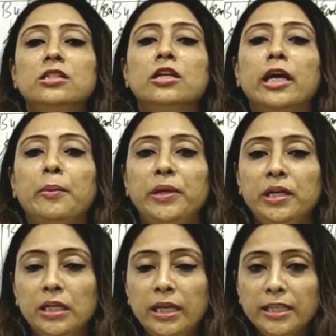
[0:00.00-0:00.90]
is a
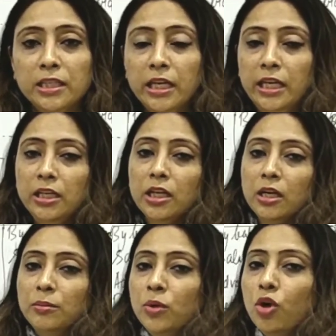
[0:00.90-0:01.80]
capital
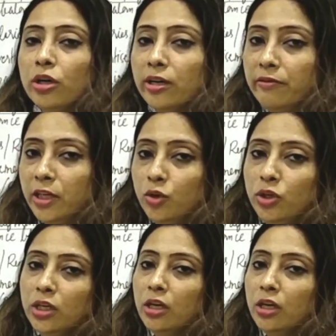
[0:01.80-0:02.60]
income or revenue